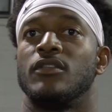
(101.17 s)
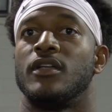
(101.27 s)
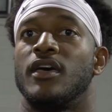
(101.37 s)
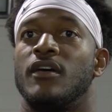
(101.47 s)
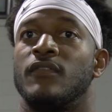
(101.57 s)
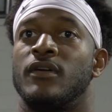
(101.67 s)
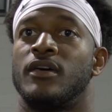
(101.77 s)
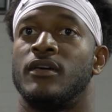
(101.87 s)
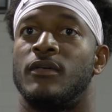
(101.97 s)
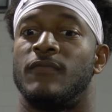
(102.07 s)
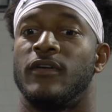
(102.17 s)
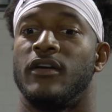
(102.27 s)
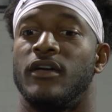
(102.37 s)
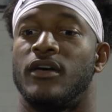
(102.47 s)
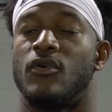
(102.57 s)
know, they have
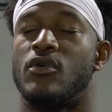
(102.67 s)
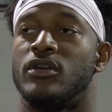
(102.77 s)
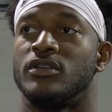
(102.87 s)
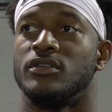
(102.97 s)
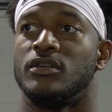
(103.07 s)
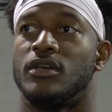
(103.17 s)
very good corners,